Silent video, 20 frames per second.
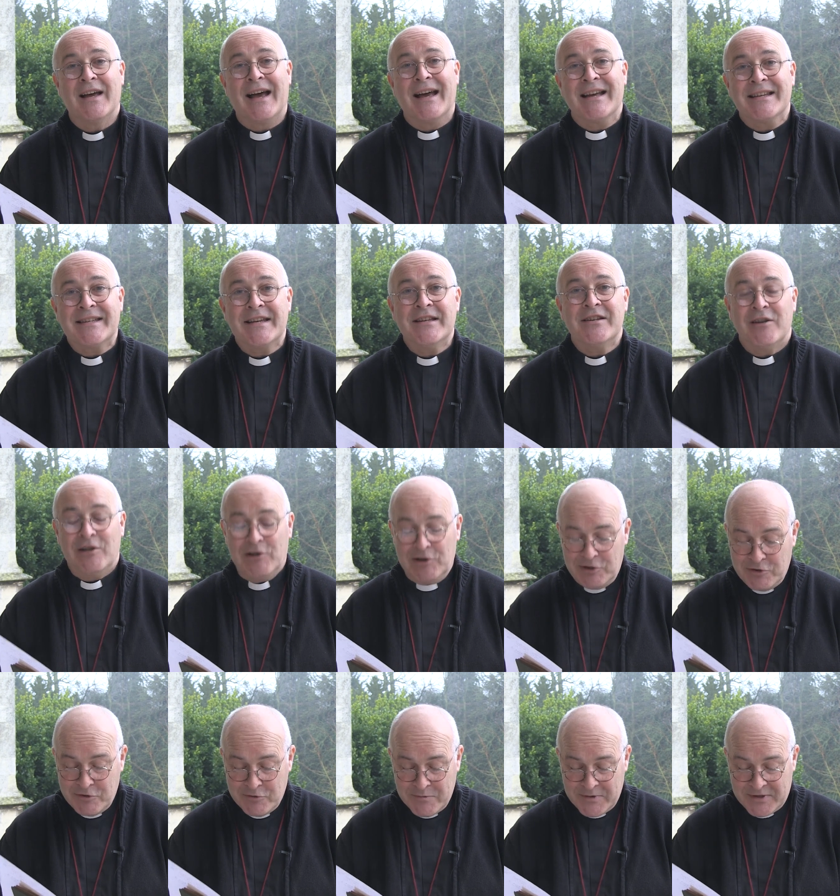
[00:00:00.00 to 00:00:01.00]
as in a
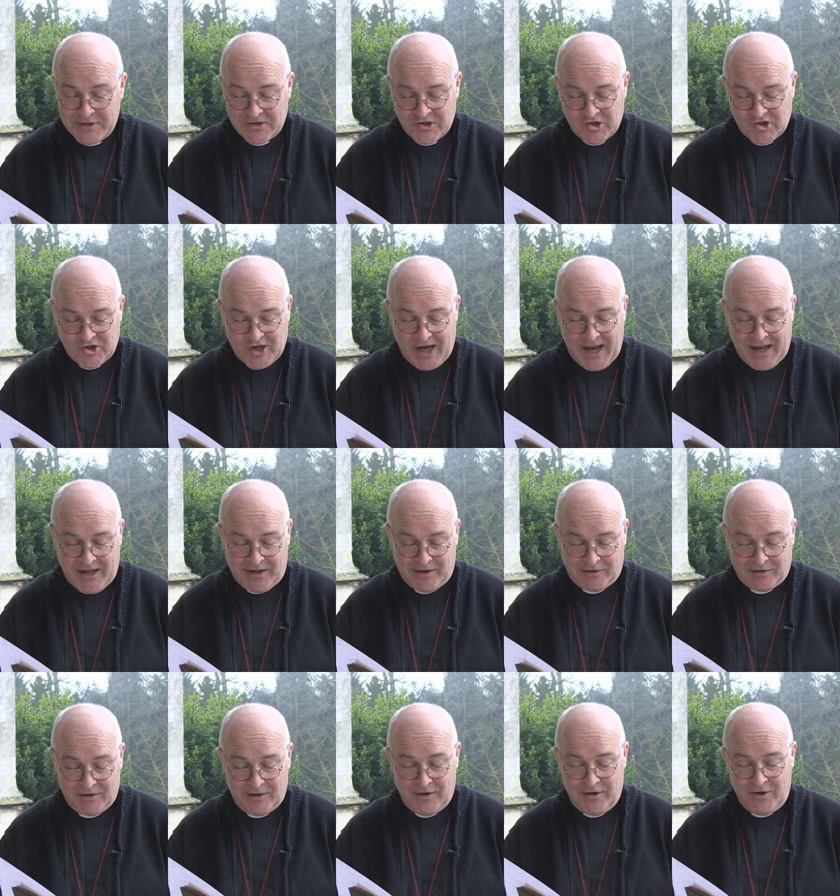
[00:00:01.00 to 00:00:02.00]
luminous shell
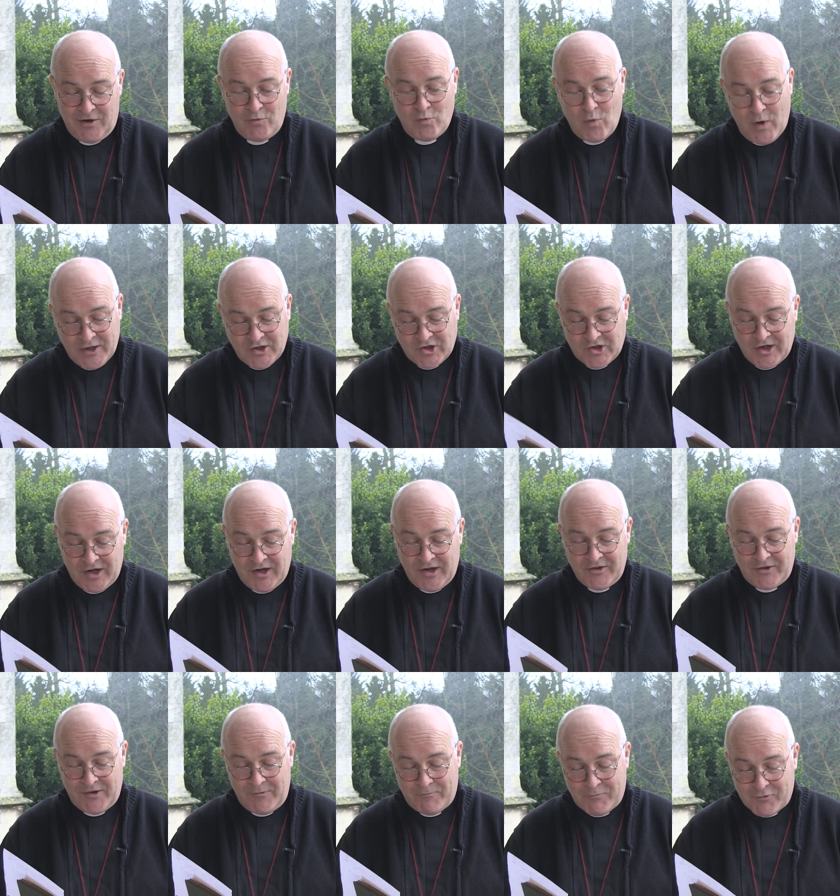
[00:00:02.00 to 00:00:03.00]
which
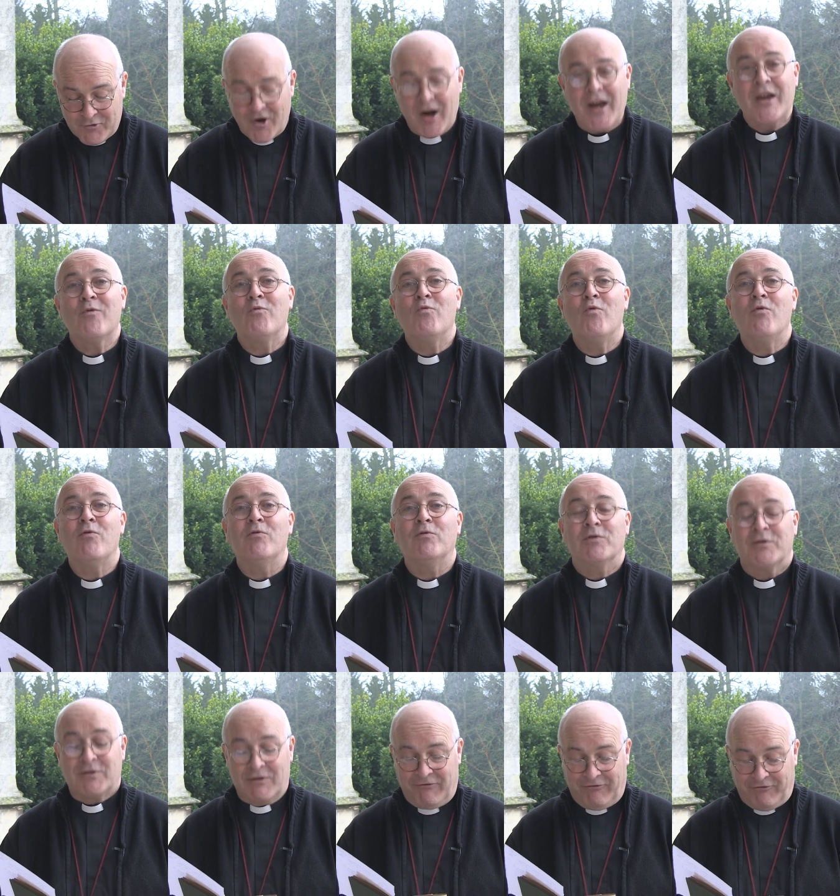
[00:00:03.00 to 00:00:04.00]
the bright
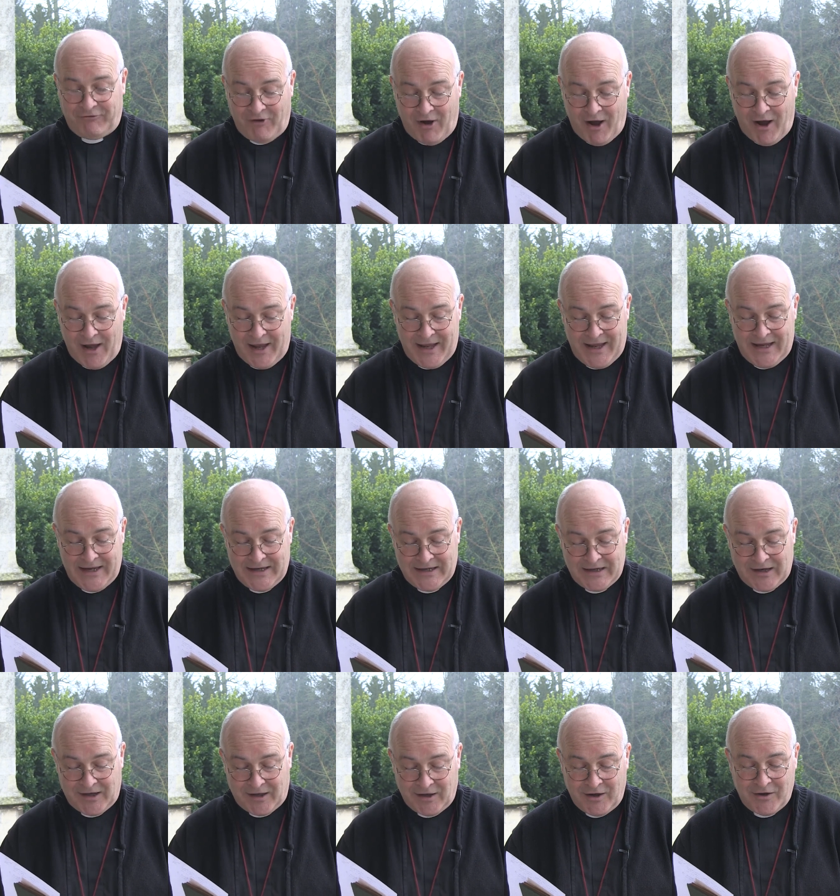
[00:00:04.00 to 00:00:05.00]
walls of fire
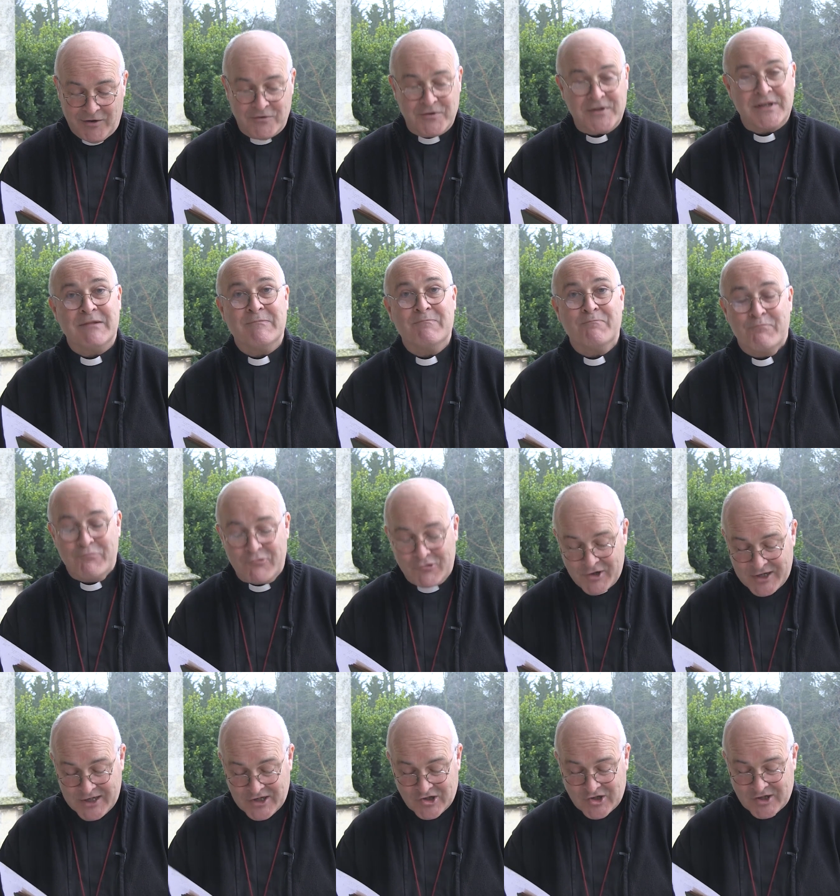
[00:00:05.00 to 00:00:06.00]
enclose in
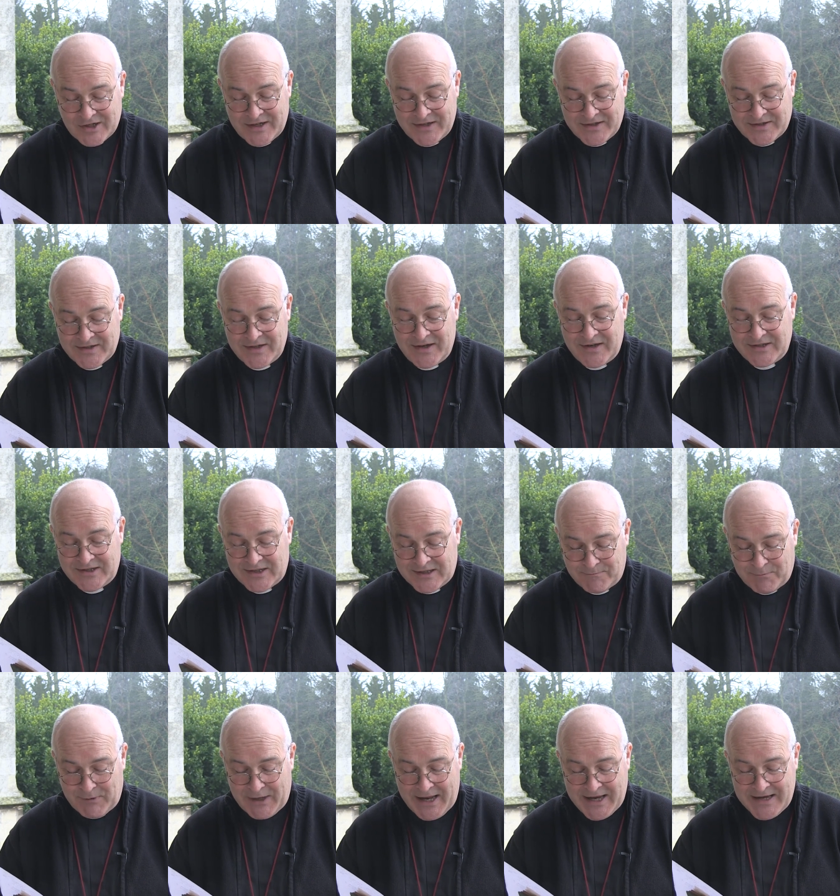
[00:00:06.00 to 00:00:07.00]
breachless
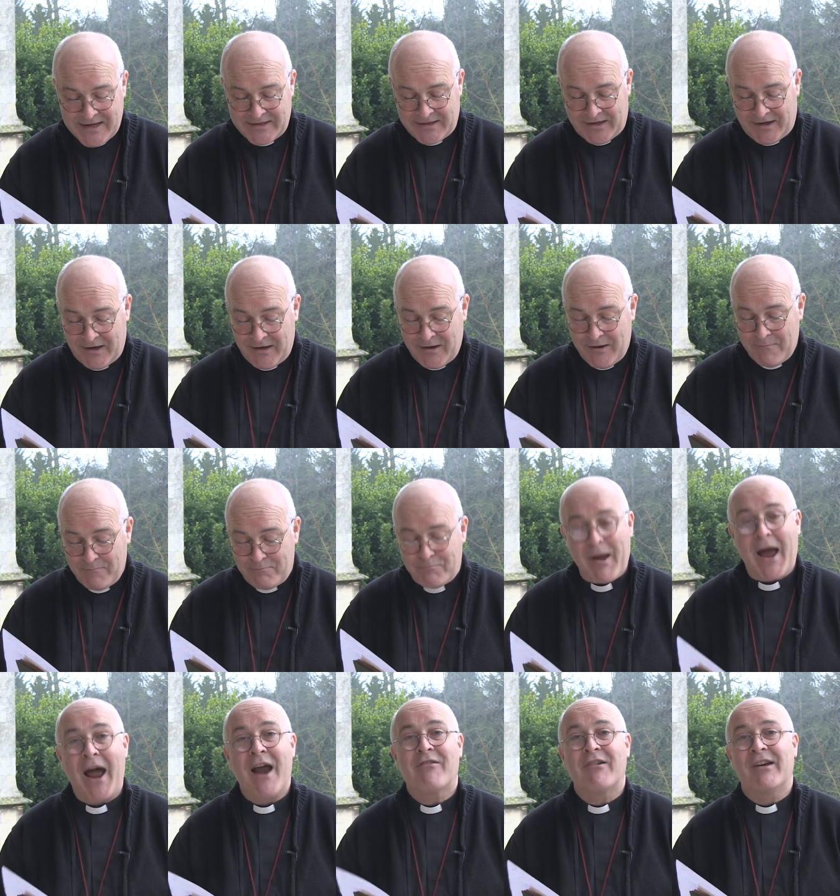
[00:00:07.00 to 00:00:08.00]
splendour,
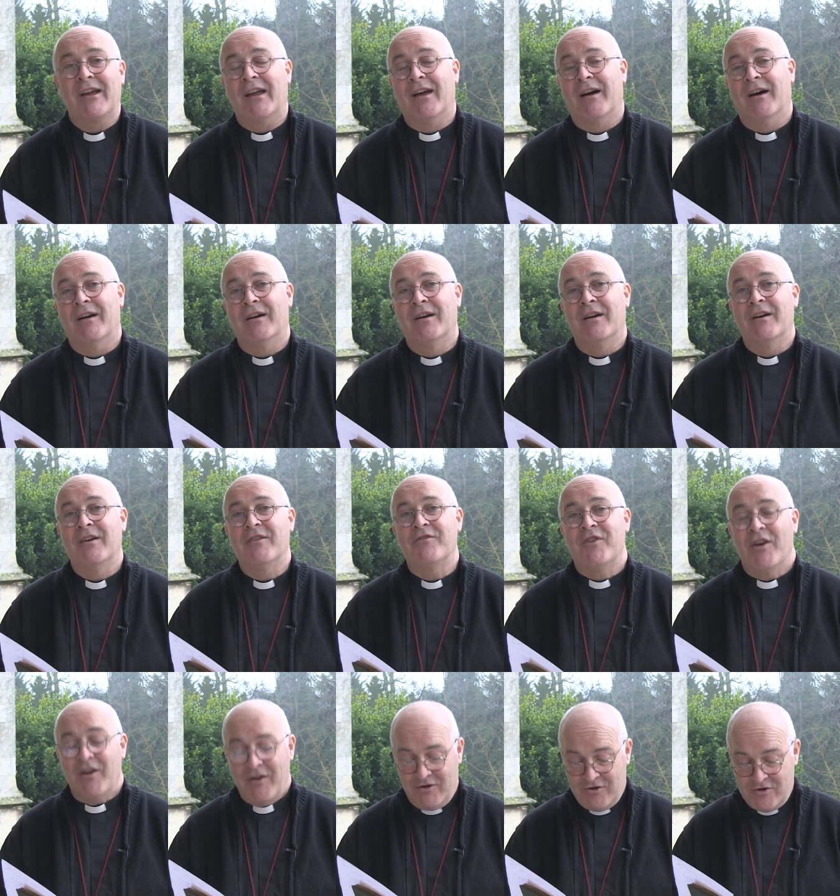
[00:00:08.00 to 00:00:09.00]
barrier
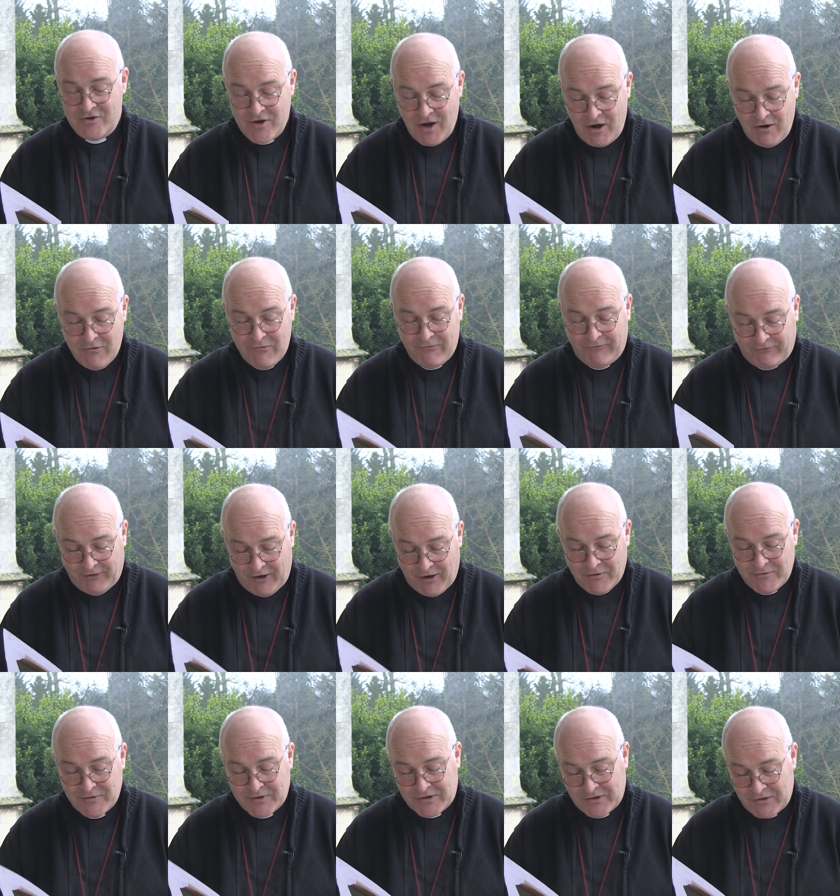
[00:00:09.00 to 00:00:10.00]
that no
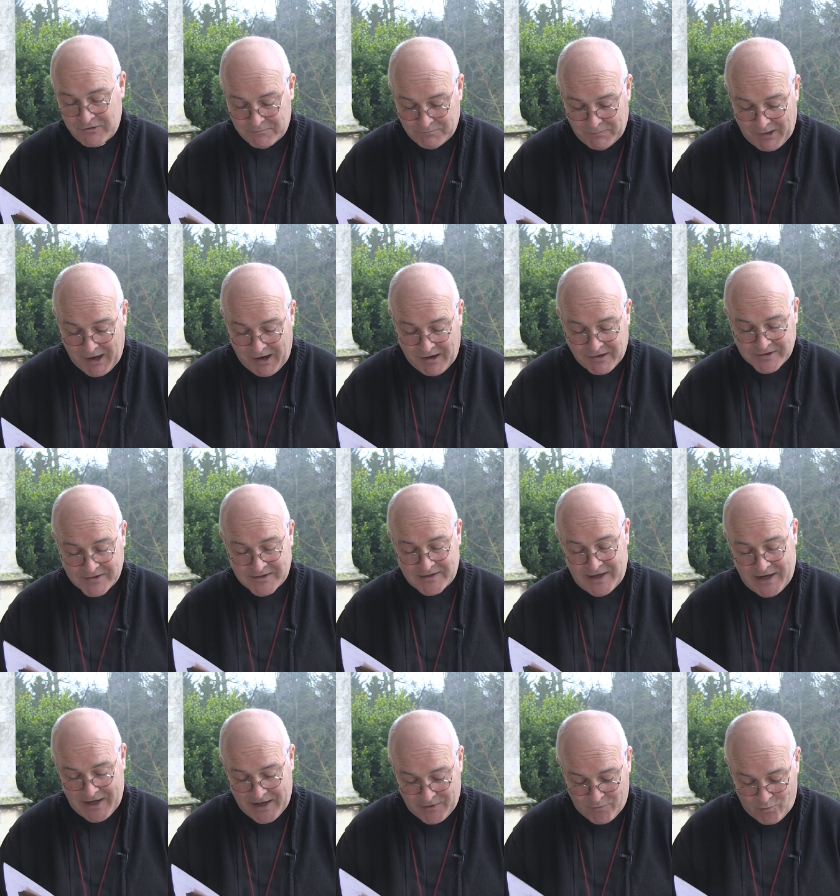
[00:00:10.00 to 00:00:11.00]
foes could pass
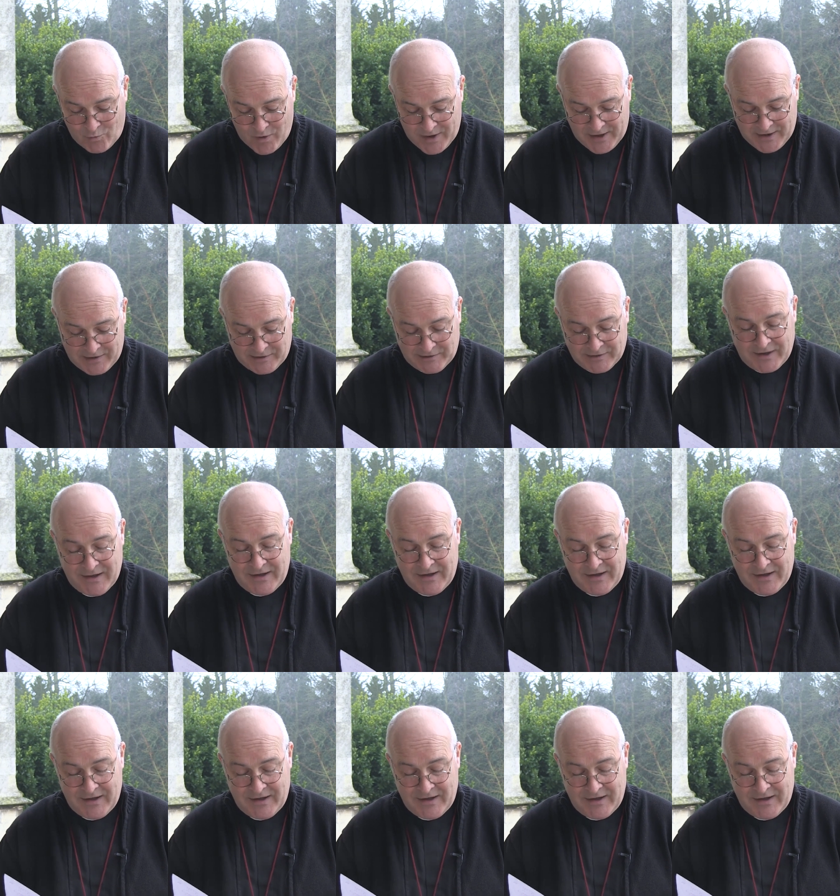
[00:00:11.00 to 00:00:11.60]
at will.